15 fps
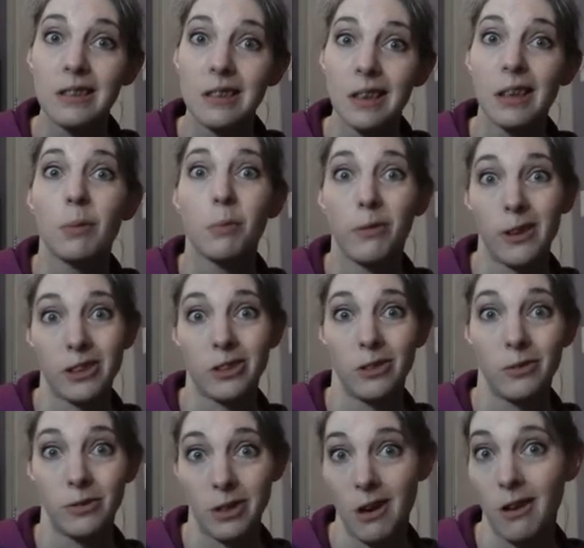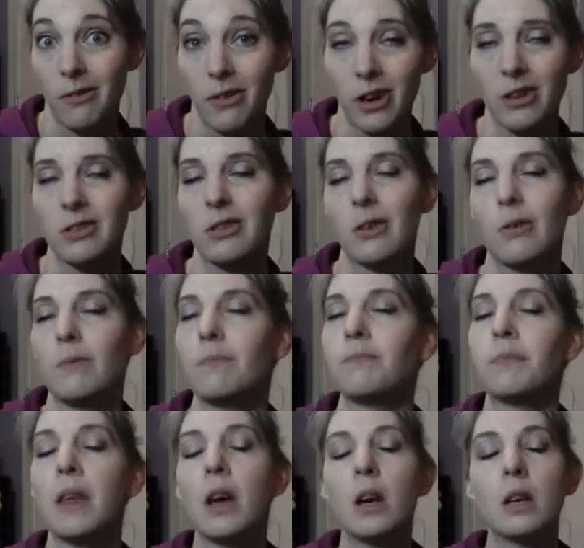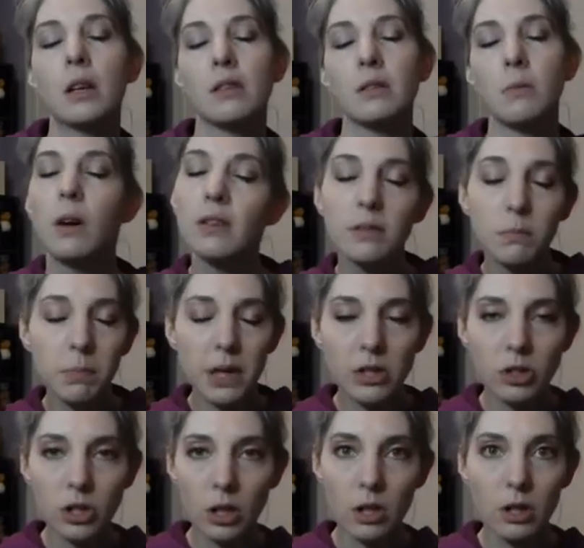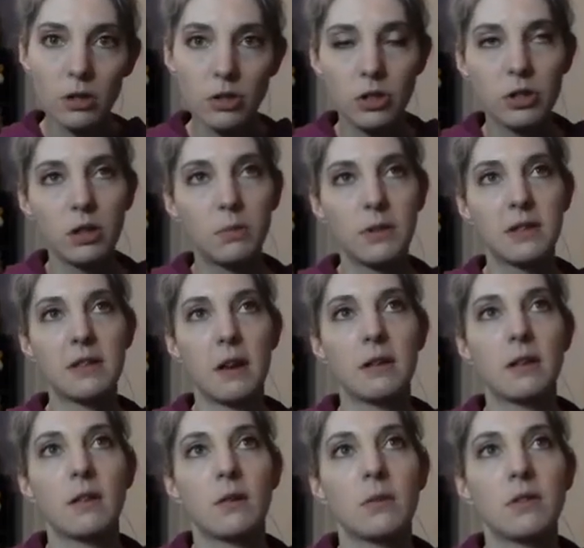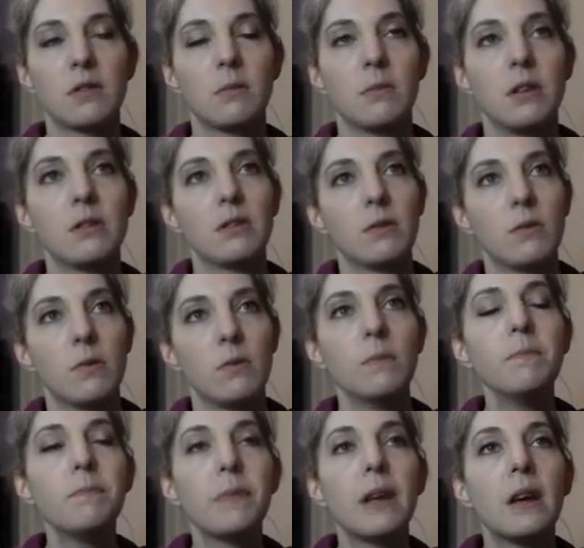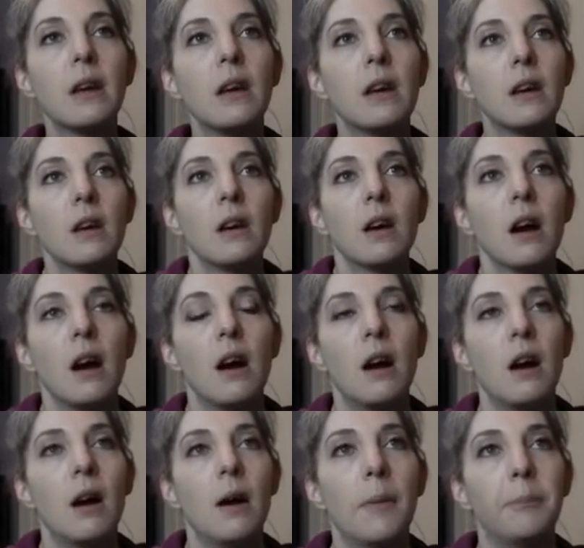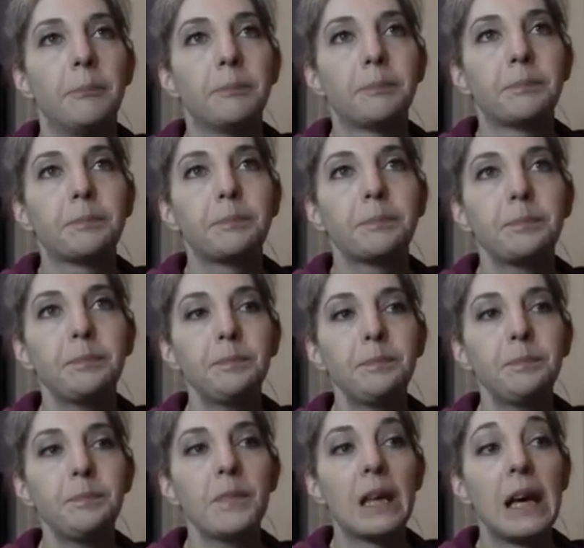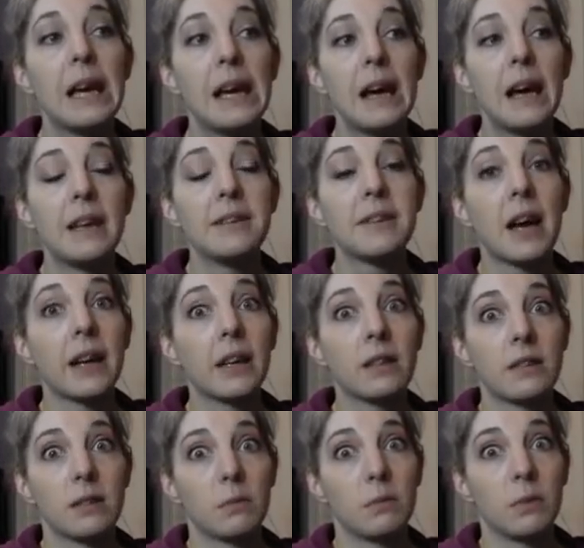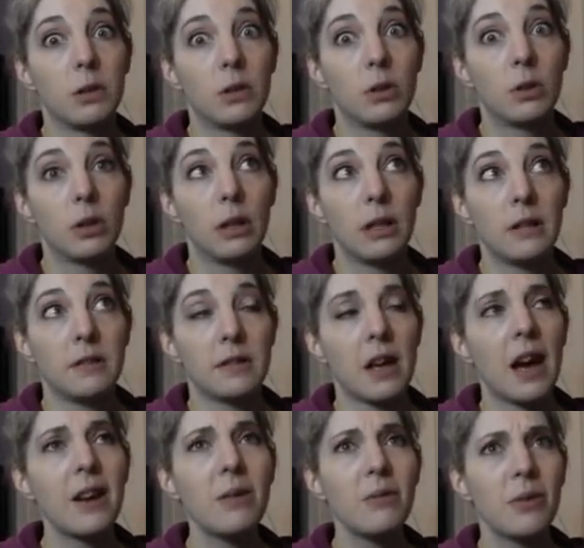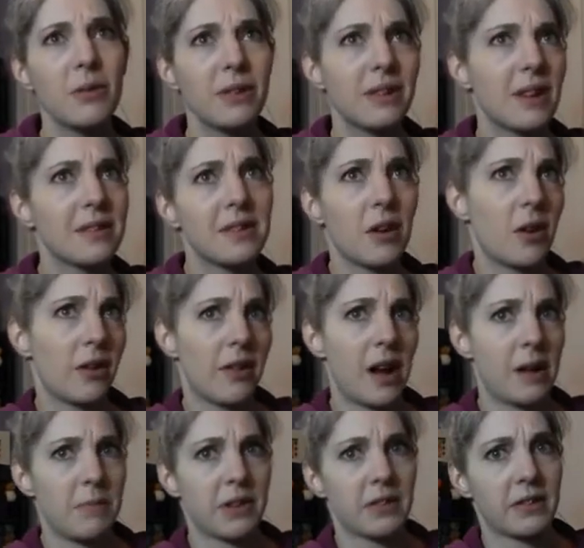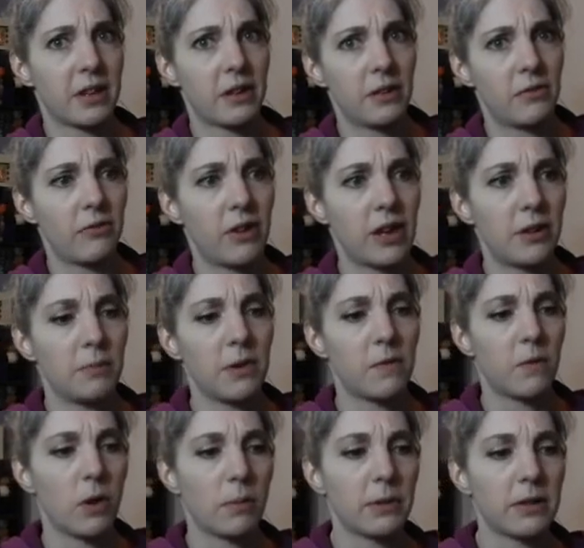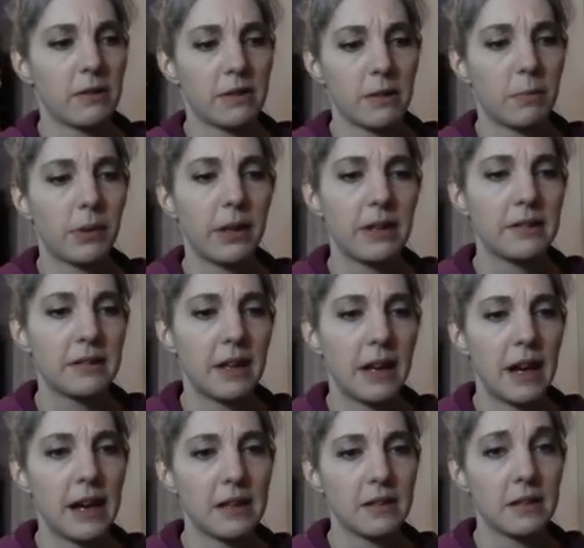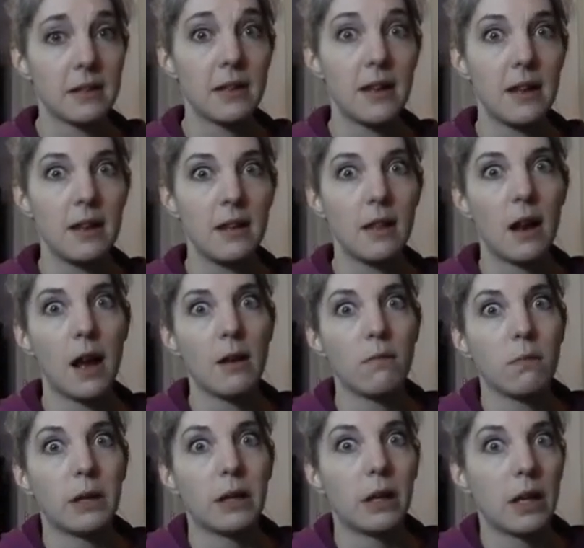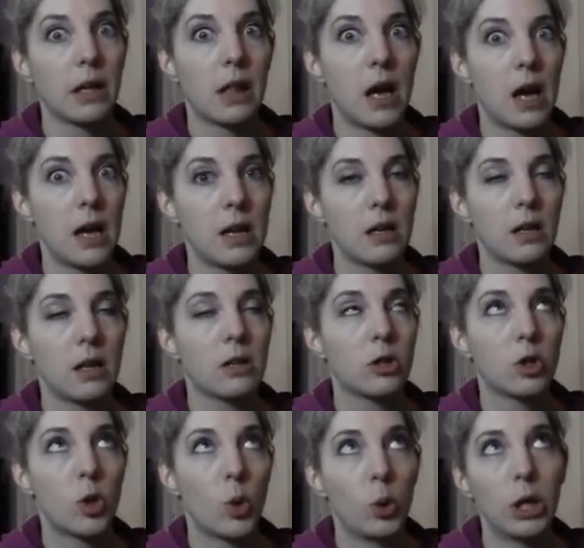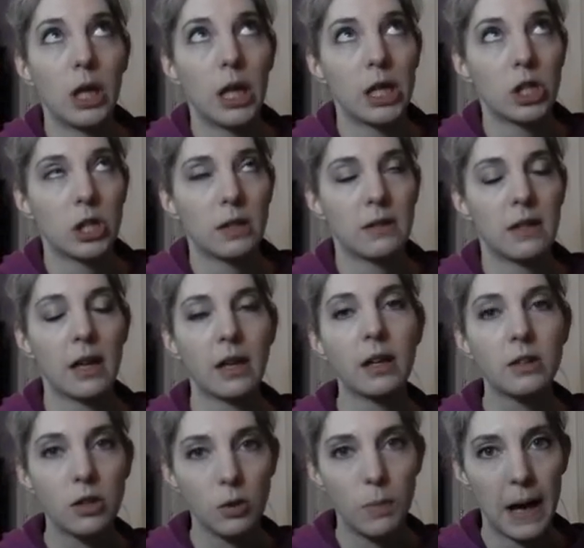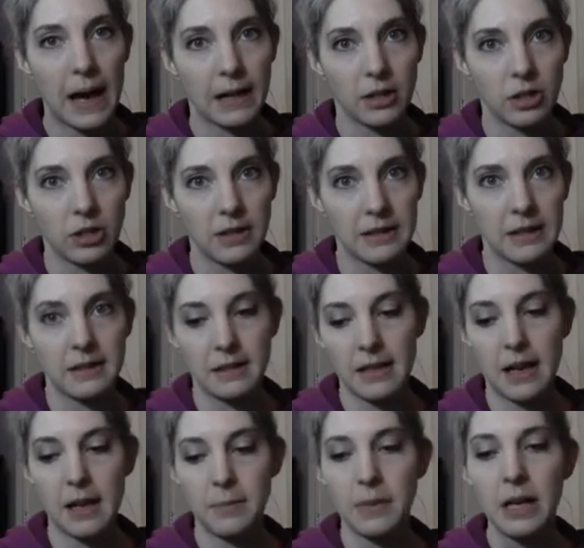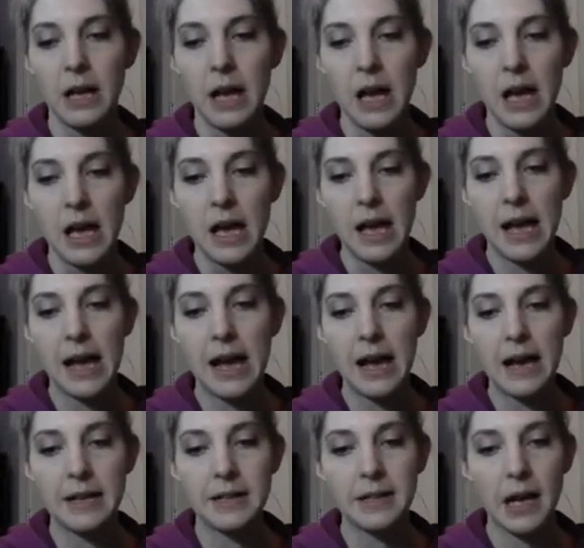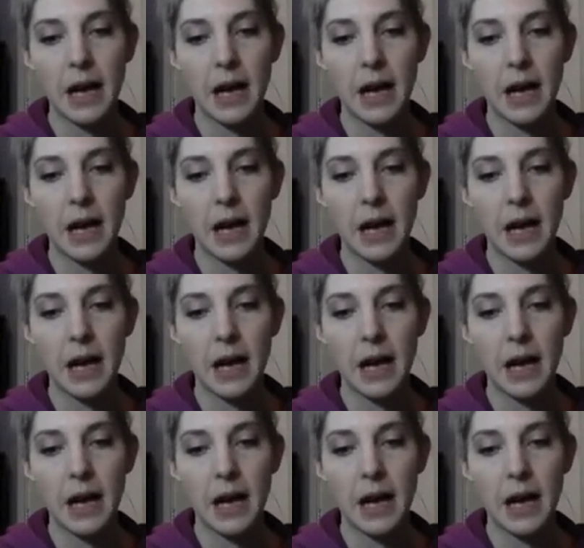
like a professional photographer. So got some awesome pictures. She's going to be sending those to me soon. And I got some goodies. I don't know that they sell online because I couldn't find it before, but there's a place that has a tea that I really like. It's so delicious. I got 2 packages this time, and